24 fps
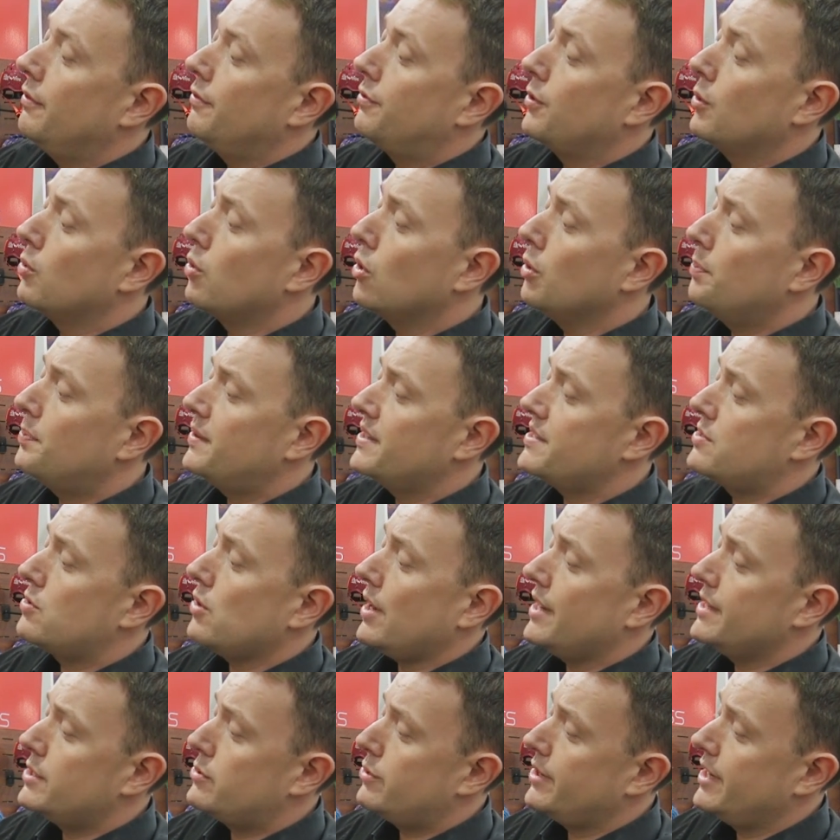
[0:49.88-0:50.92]
The rope is
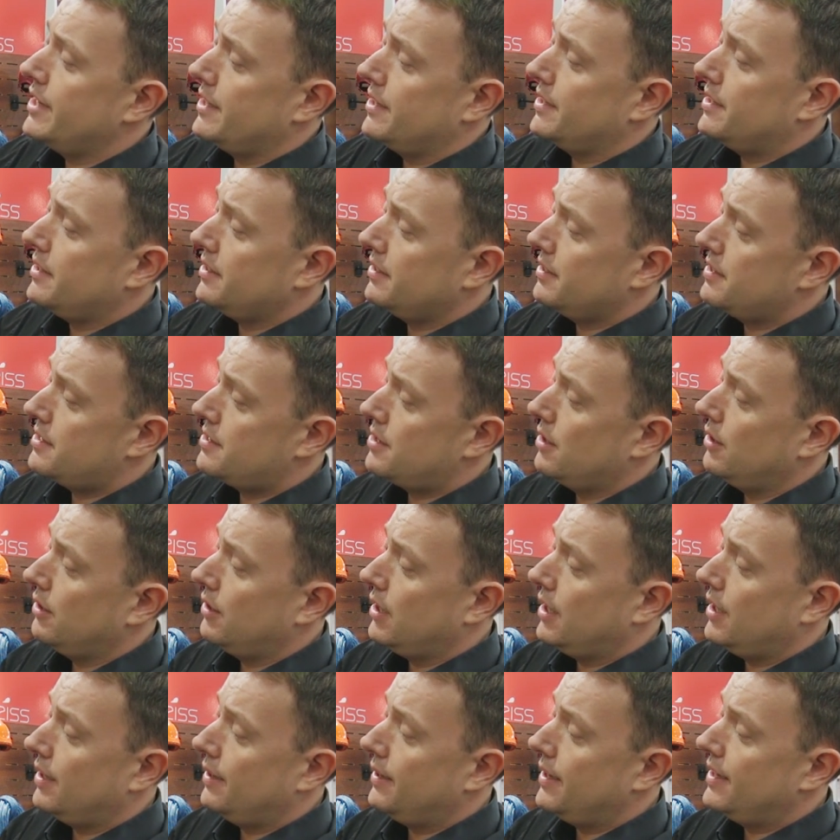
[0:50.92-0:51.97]
dry treated,
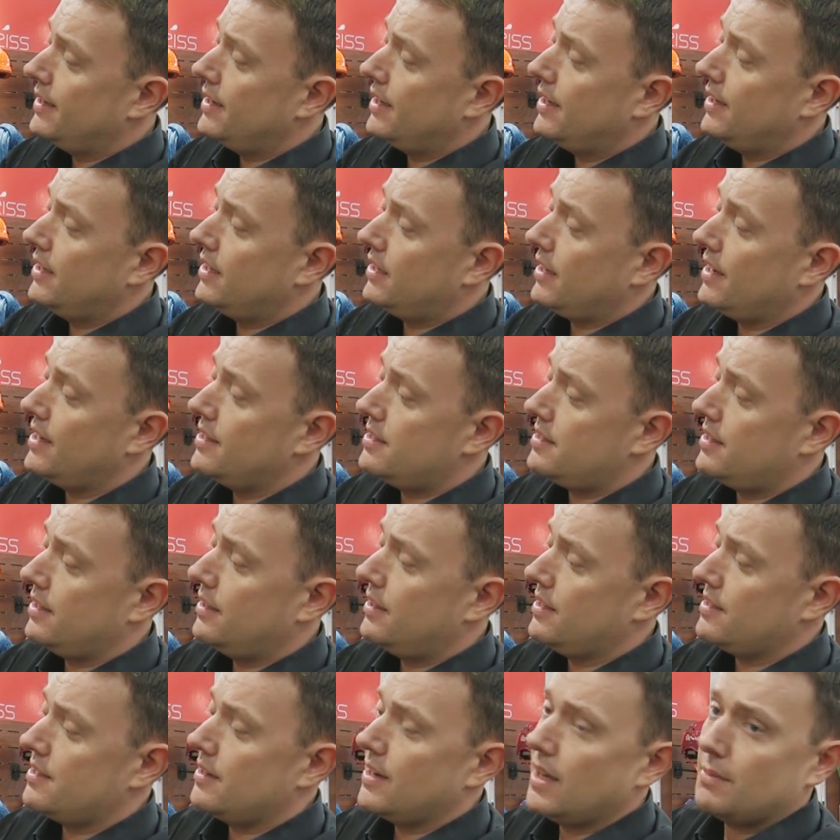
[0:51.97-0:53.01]
so in any case, it
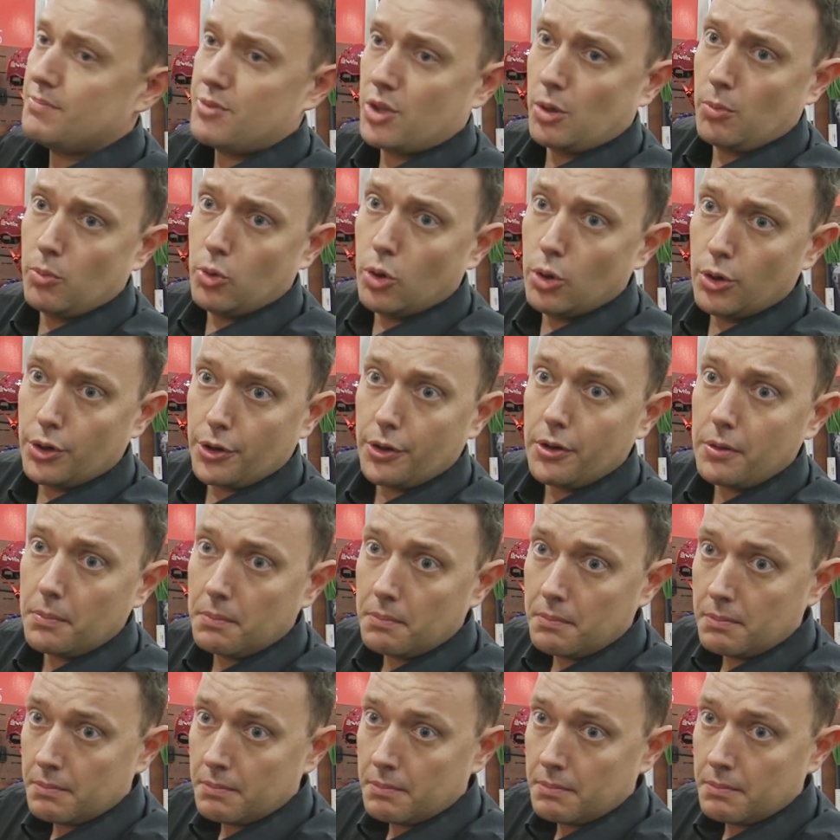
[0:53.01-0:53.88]
doesn't absorb water.